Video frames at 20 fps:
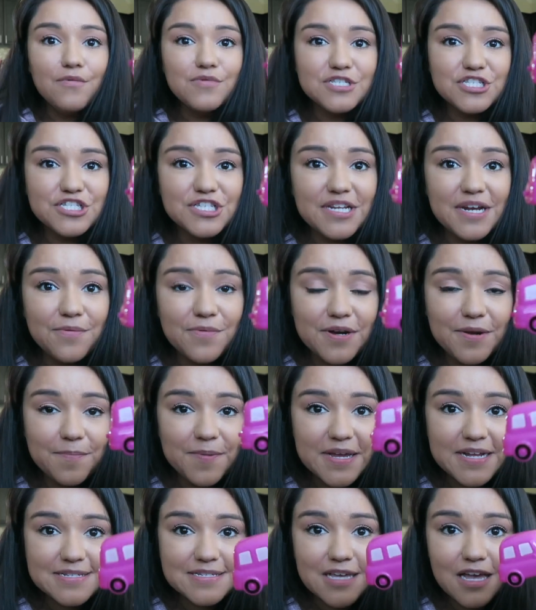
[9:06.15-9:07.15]
I wish that I would have
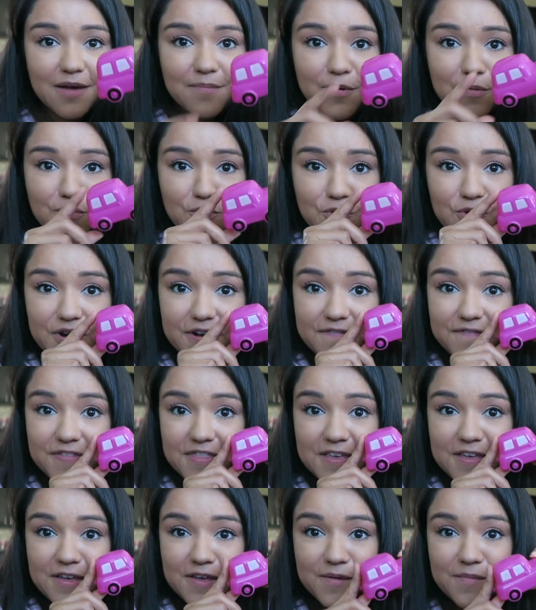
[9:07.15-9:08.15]
picked up more of
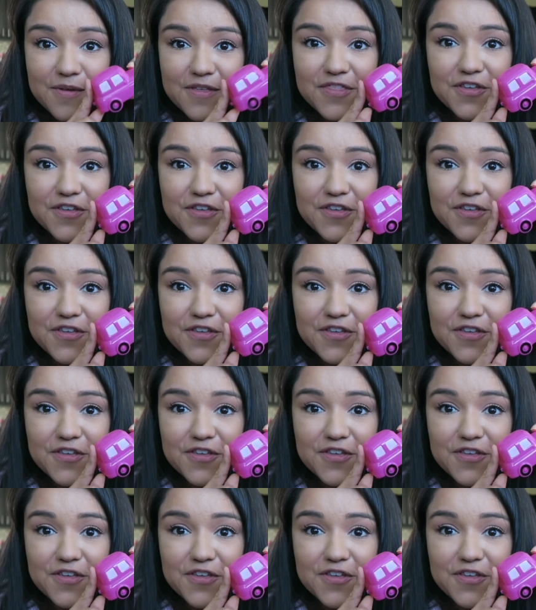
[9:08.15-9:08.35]
them.